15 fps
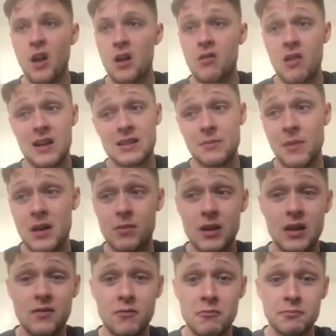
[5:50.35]
I'd like to maybe
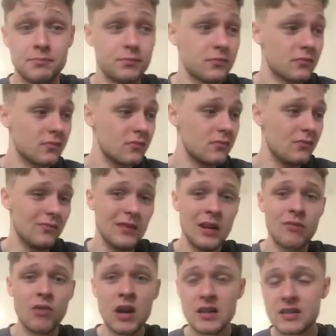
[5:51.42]
even
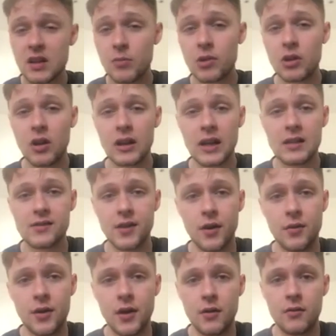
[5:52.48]
rest someone like
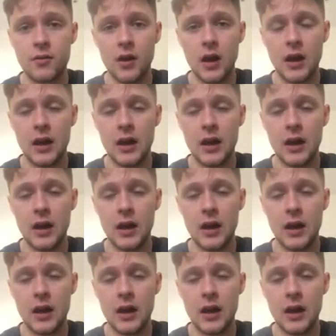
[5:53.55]
Antonio,